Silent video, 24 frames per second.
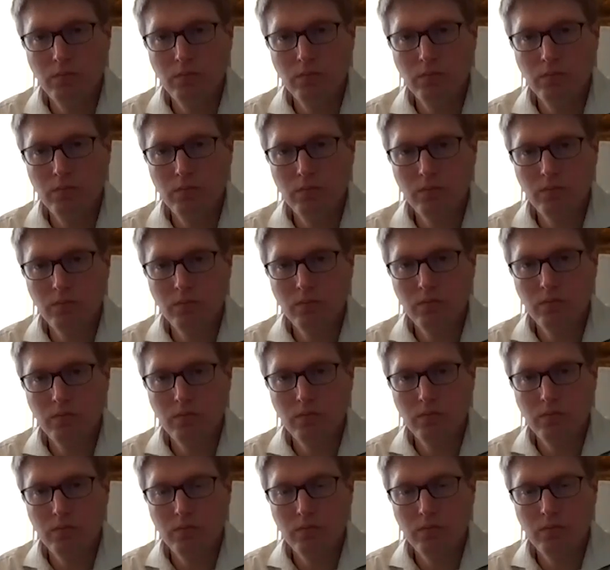
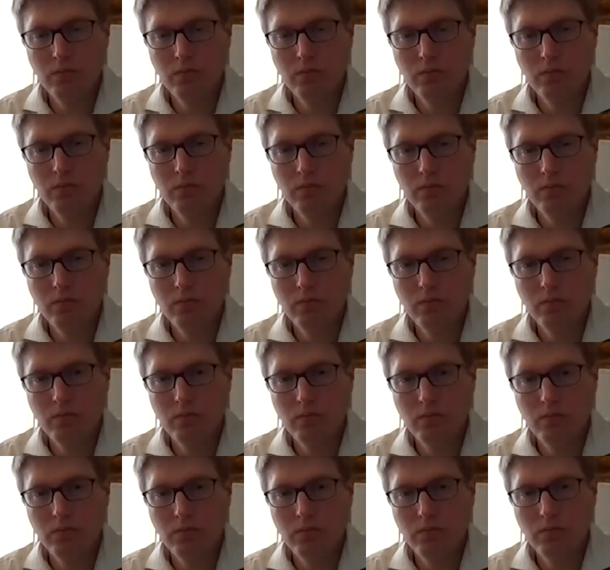
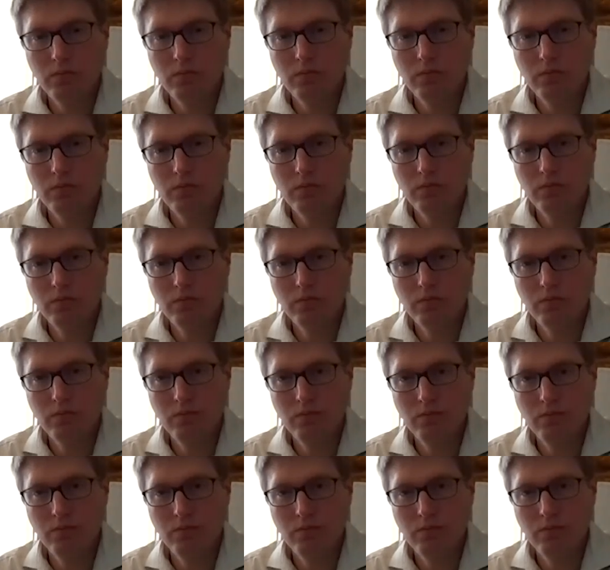
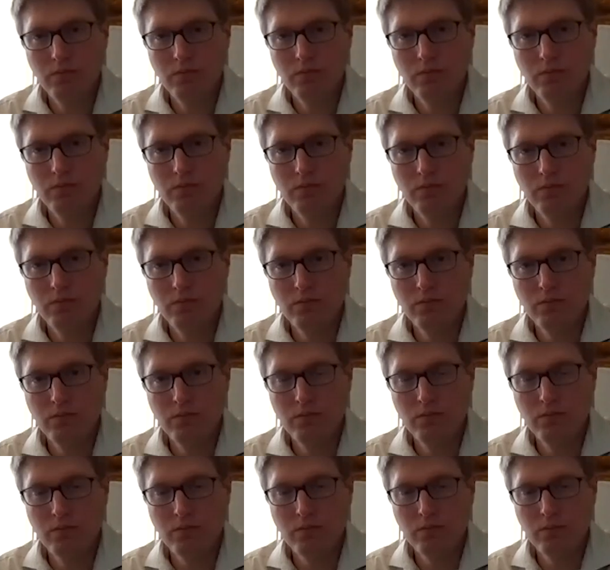
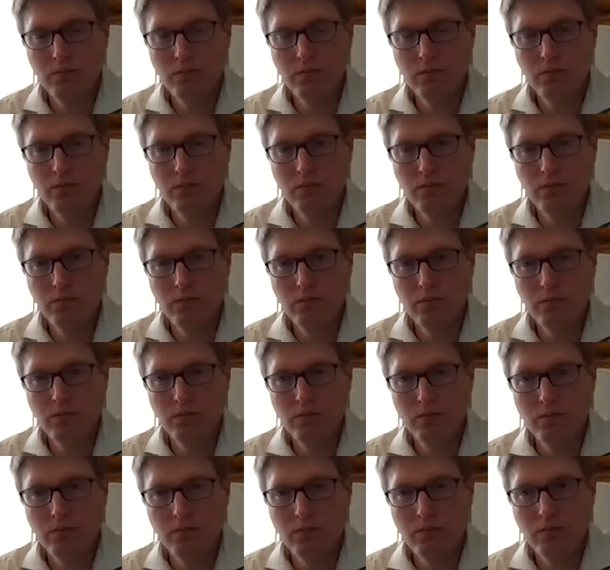
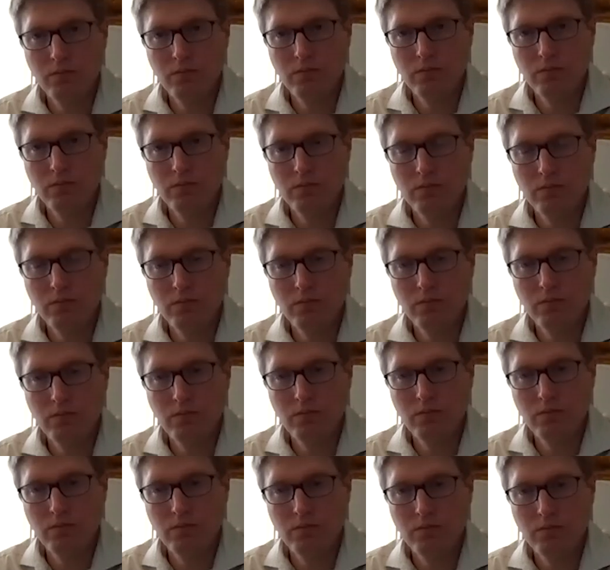
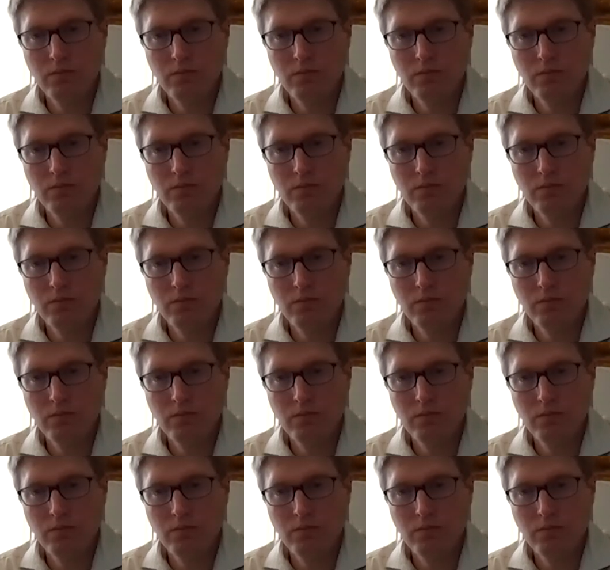(silent)